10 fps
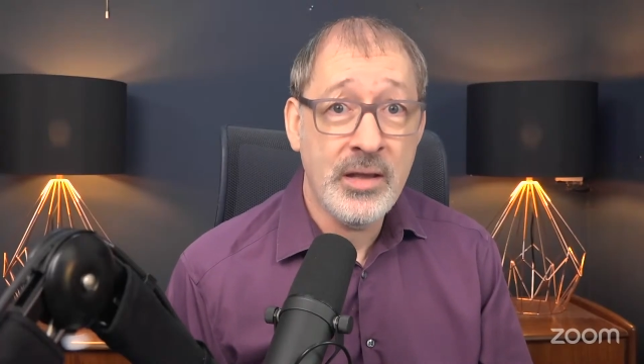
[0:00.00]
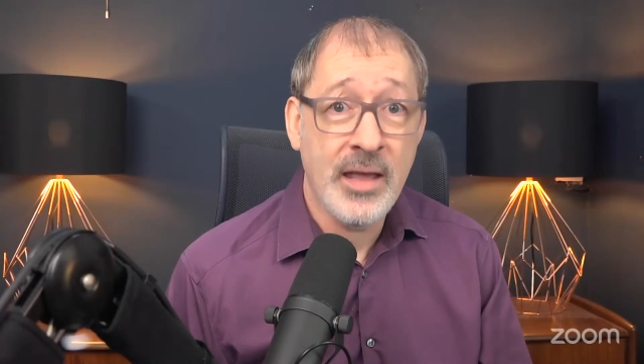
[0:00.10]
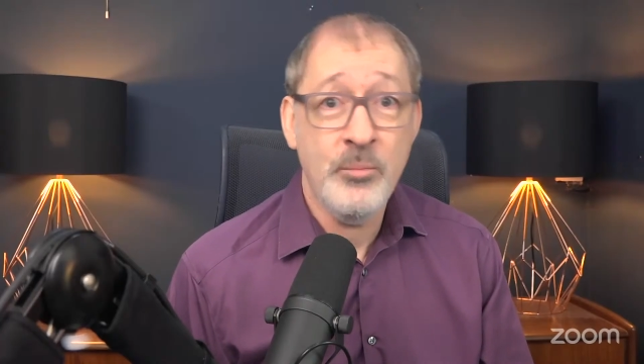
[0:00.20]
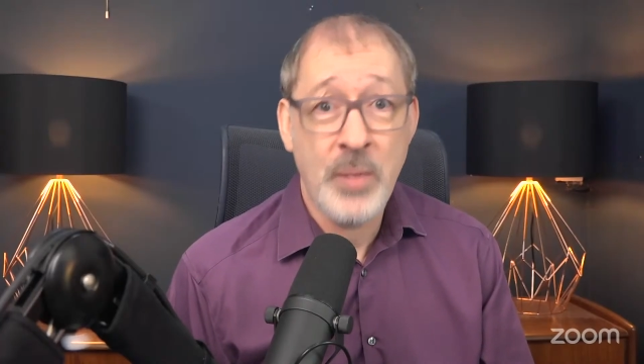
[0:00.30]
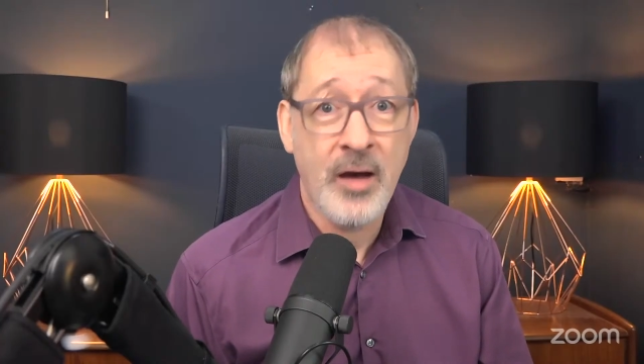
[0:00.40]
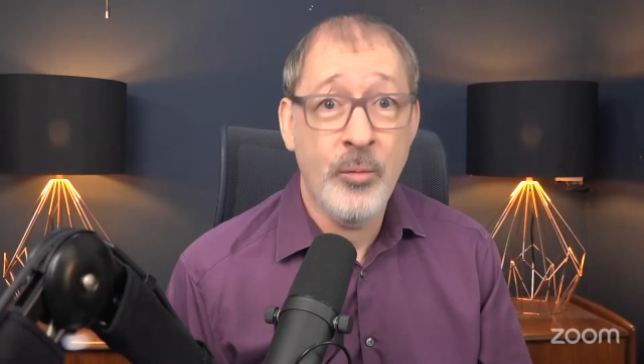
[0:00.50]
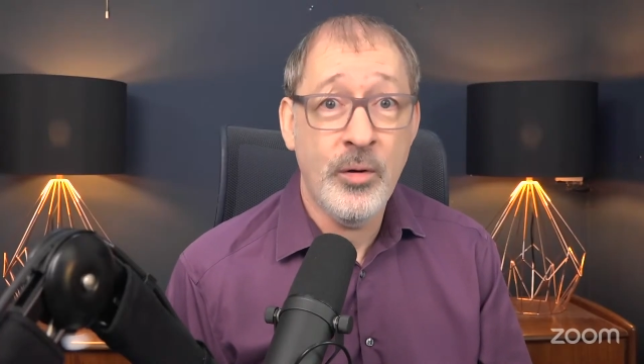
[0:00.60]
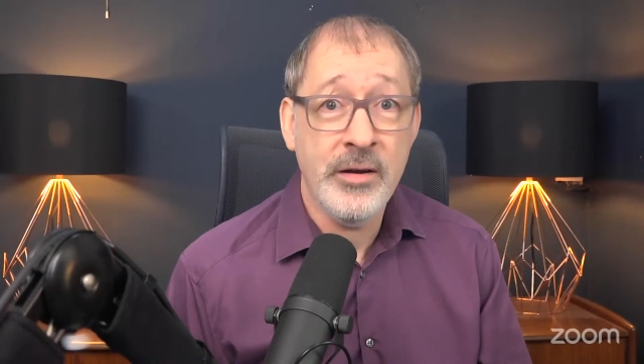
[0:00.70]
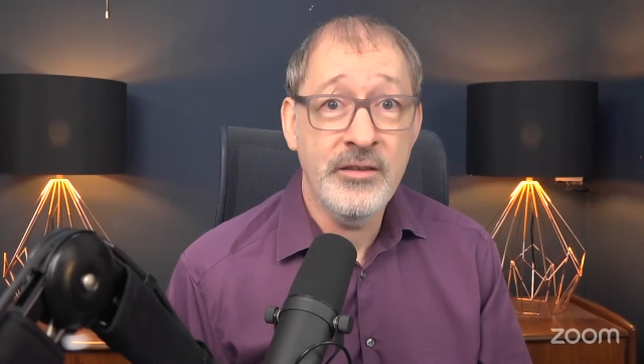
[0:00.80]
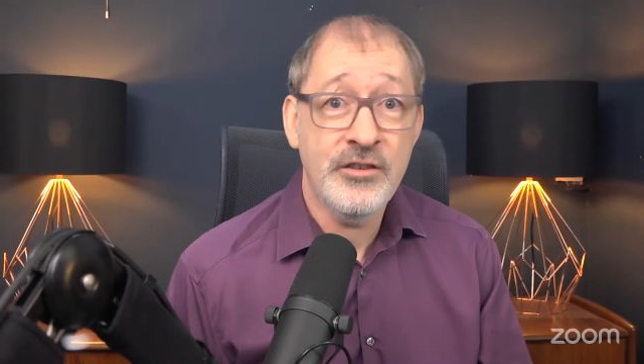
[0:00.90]
in
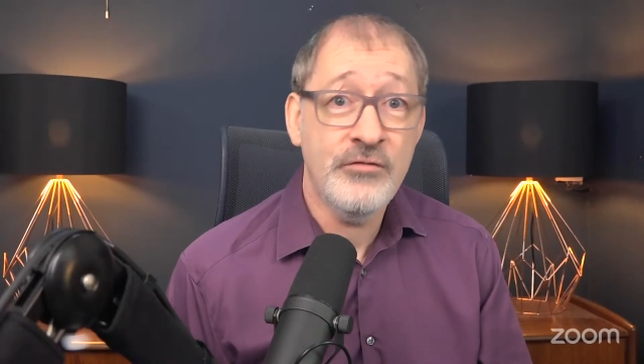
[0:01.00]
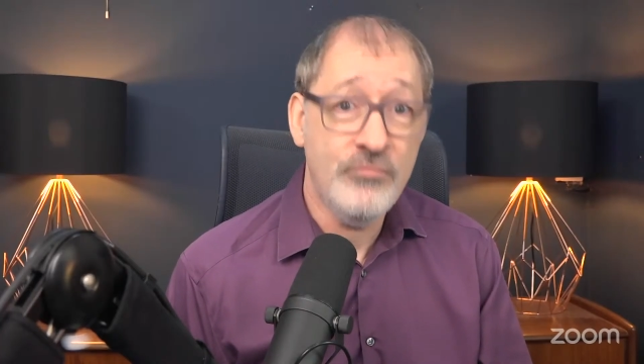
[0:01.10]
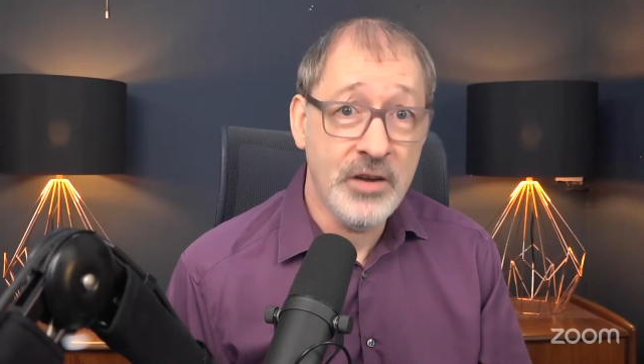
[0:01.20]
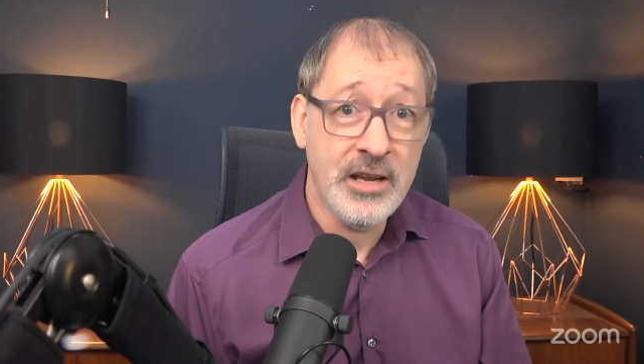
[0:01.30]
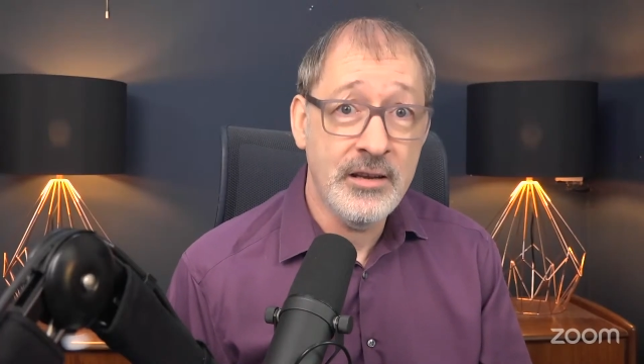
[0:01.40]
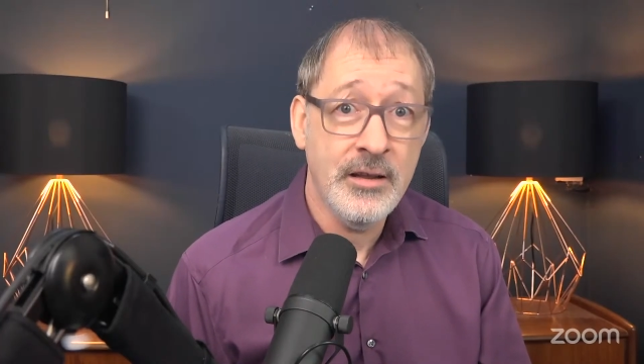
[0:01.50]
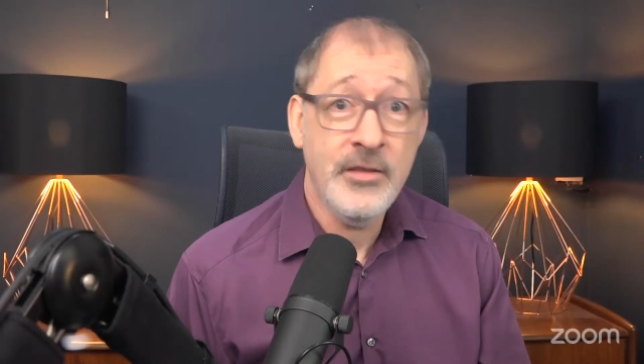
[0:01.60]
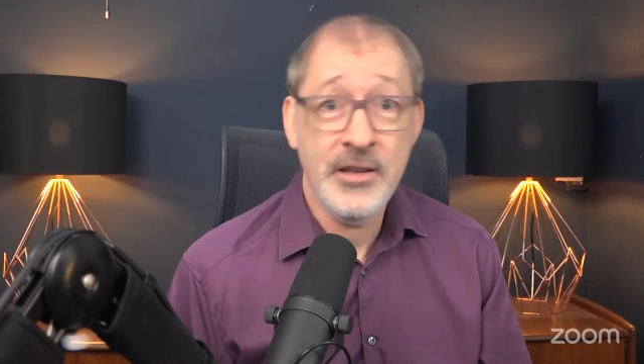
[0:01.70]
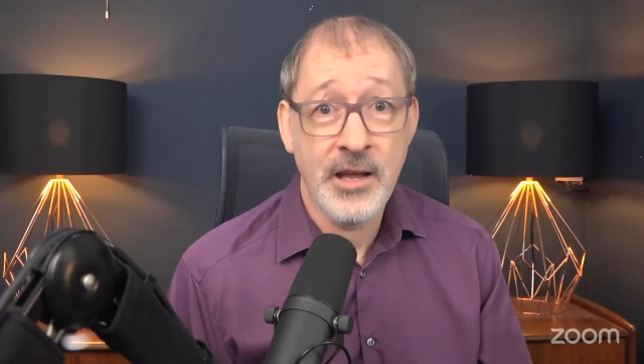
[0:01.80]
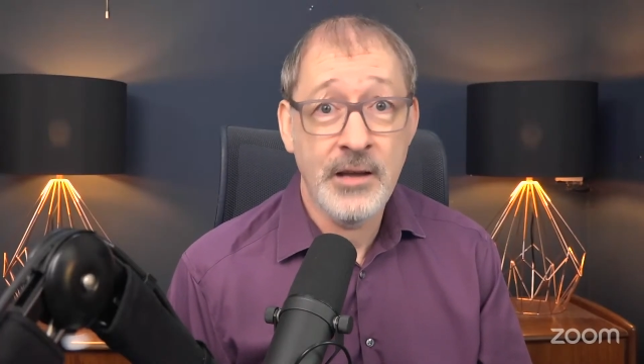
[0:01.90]
PowerPoint to read
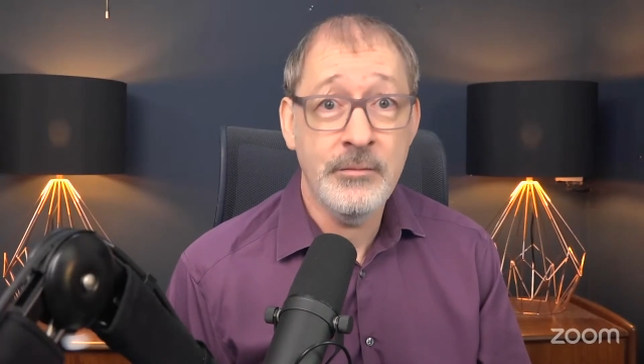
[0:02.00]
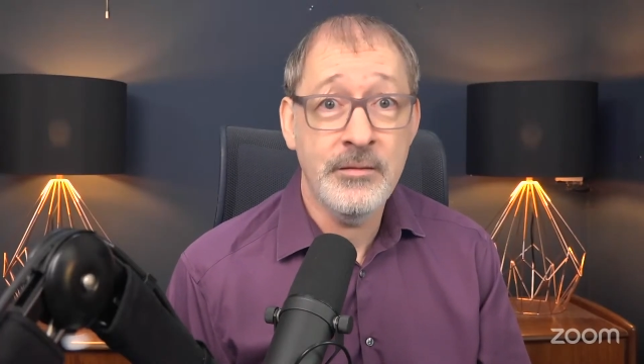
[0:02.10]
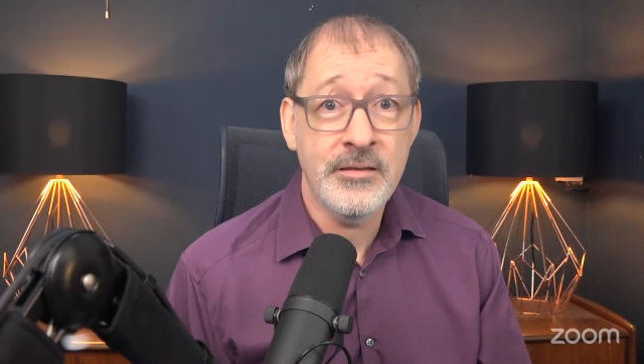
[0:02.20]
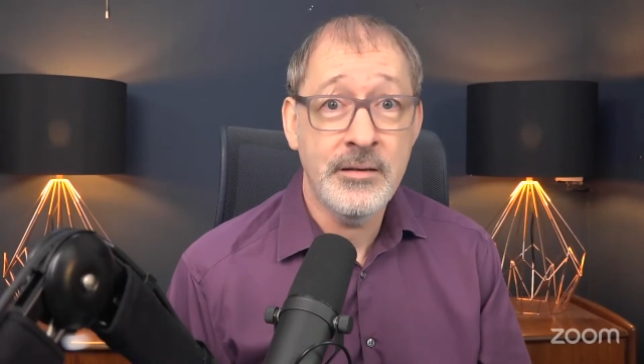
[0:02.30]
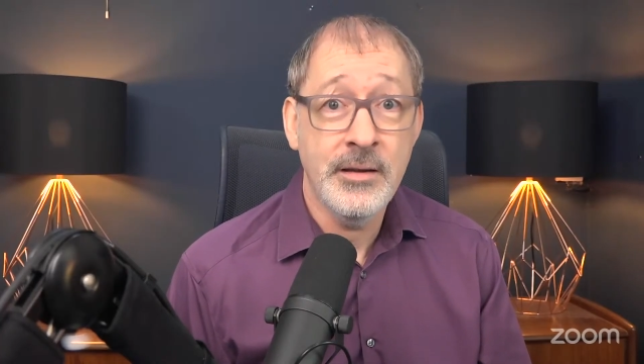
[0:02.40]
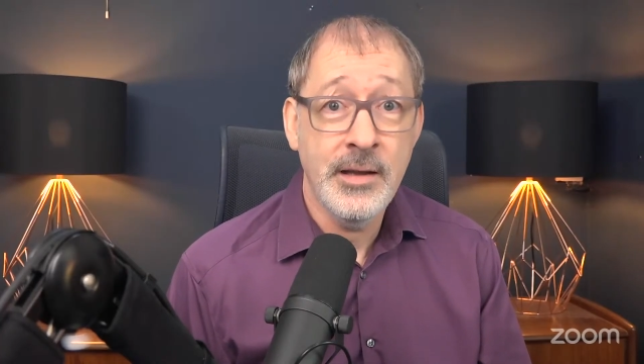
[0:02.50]
the notes?